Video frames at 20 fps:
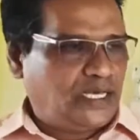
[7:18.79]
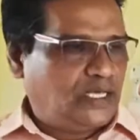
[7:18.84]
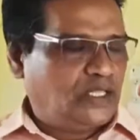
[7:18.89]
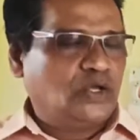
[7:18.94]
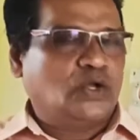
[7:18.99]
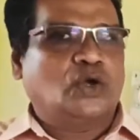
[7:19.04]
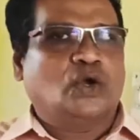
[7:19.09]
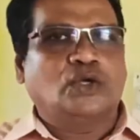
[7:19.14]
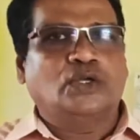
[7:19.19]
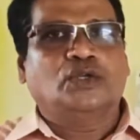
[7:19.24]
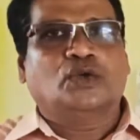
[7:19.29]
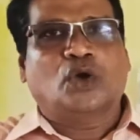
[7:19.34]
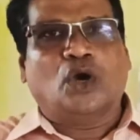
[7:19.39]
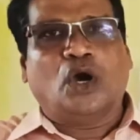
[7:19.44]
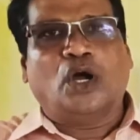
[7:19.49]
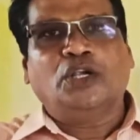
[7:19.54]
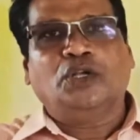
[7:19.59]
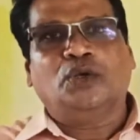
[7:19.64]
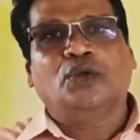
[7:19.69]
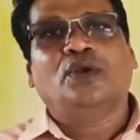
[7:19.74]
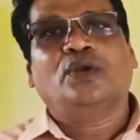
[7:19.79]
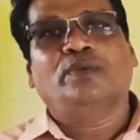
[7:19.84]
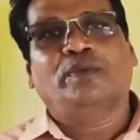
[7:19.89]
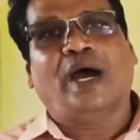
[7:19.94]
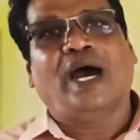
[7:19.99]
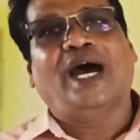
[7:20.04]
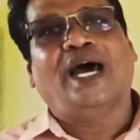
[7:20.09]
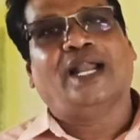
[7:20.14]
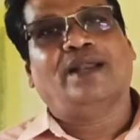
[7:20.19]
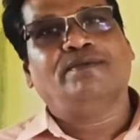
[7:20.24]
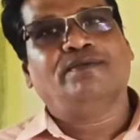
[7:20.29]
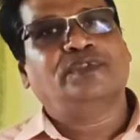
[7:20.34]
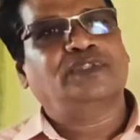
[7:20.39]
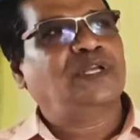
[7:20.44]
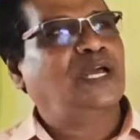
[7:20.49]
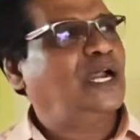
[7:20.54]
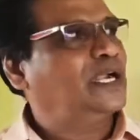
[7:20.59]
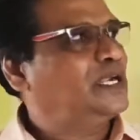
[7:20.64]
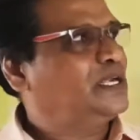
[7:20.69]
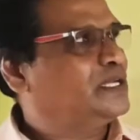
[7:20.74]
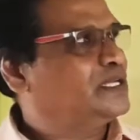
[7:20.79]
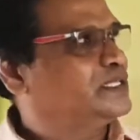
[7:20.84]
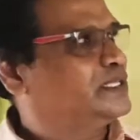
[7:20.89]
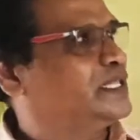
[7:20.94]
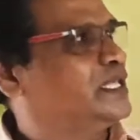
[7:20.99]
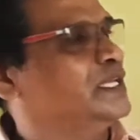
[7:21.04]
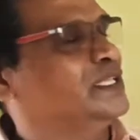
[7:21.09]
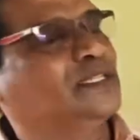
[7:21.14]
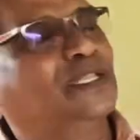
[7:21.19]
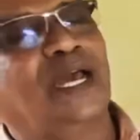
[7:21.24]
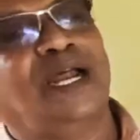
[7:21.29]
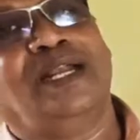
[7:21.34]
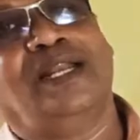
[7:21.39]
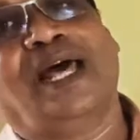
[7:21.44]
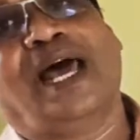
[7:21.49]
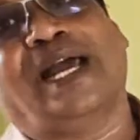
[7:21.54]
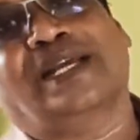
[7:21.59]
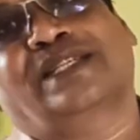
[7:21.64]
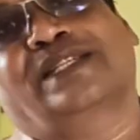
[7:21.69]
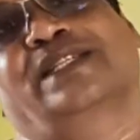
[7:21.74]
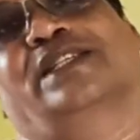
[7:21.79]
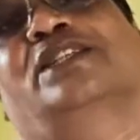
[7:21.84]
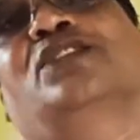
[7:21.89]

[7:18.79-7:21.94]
So cut your arms and think that axis